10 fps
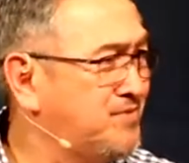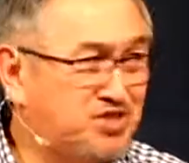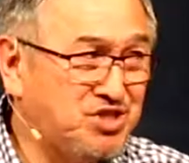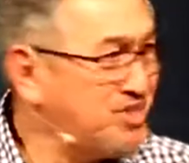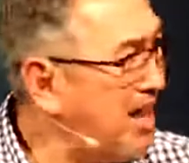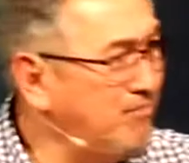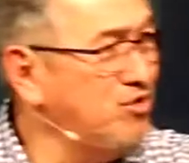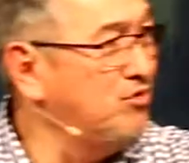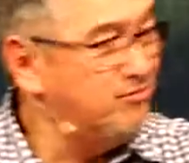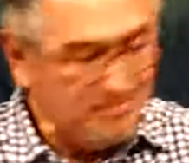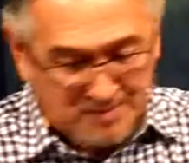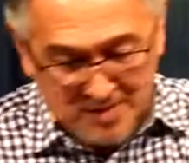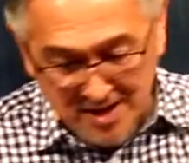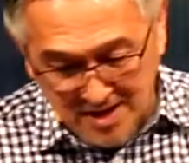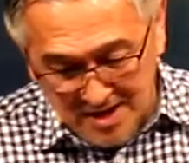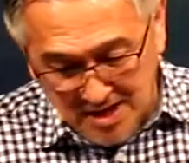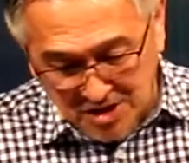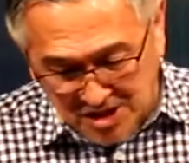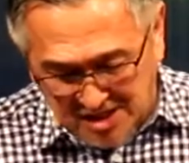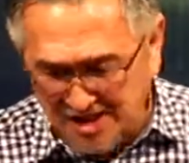Just that move.
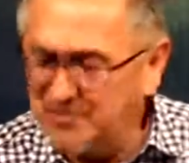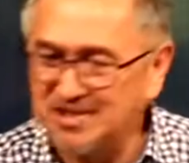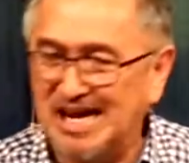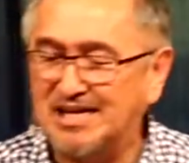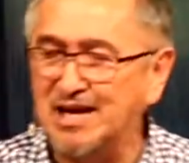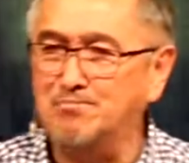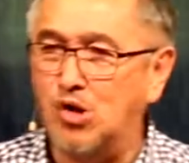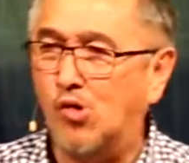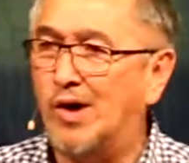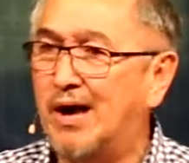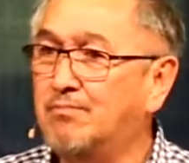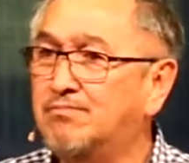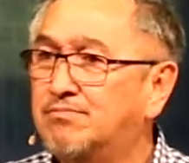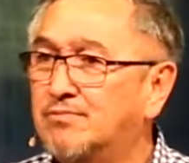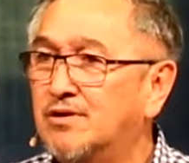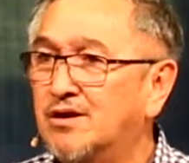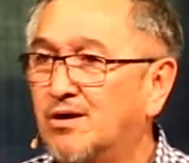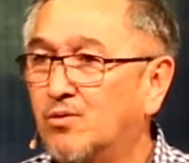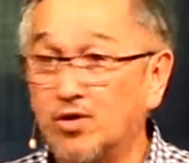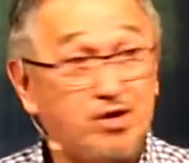She could have stayed in Moab
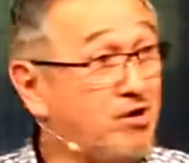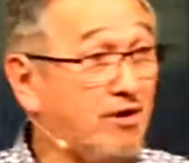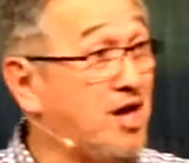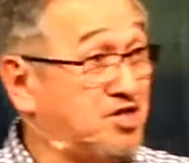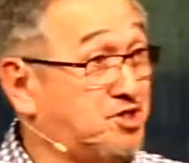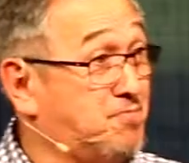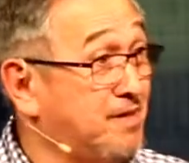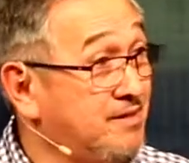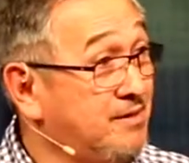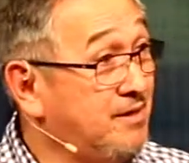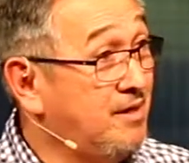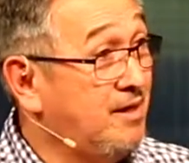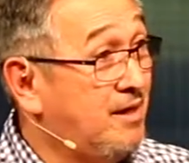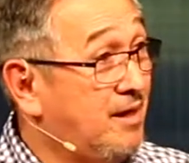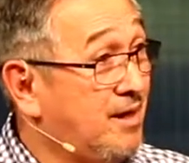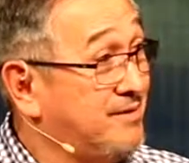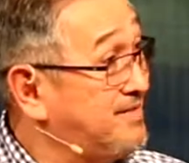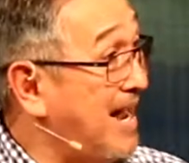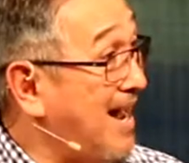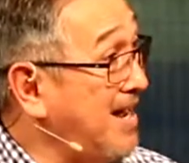where her husband uh,
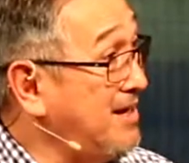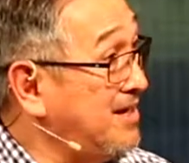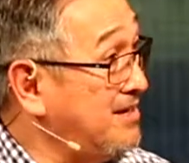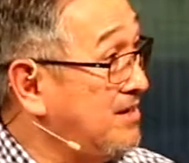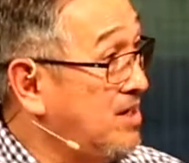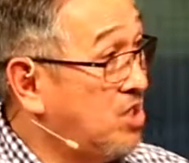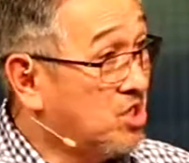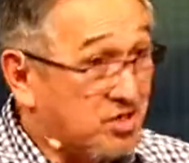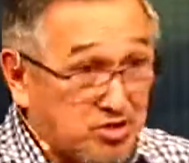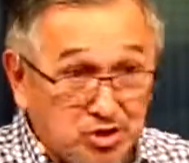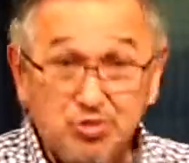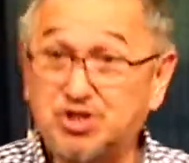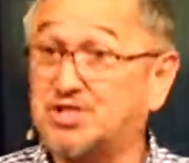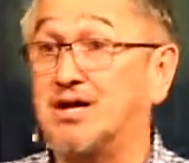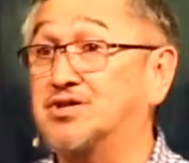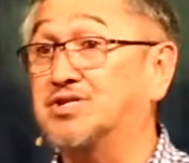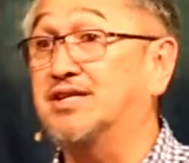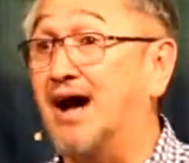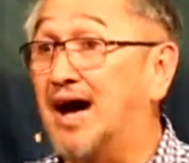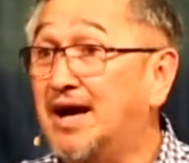died and her two sons
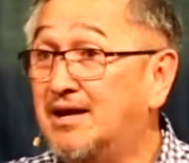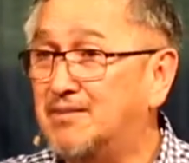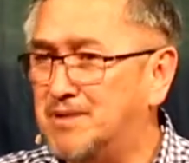died.